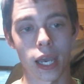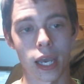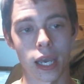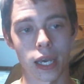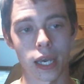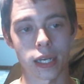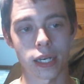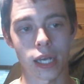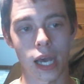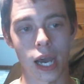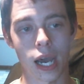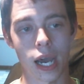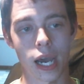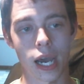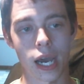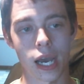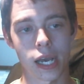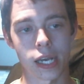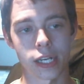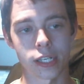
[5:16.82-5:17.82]
and
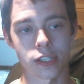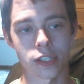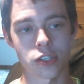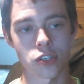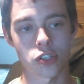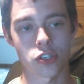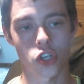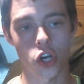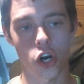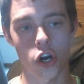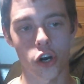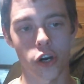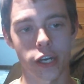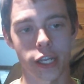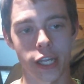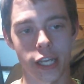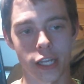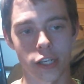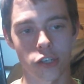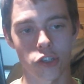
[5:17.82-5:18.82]
I
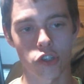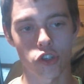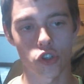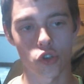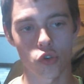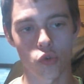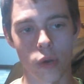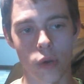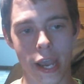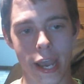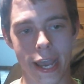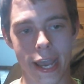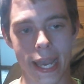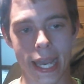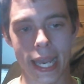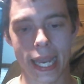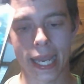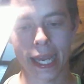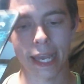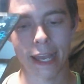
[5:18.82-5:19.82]
turned it into
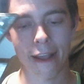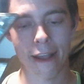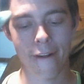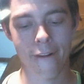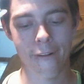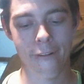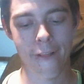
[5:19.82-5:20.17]
a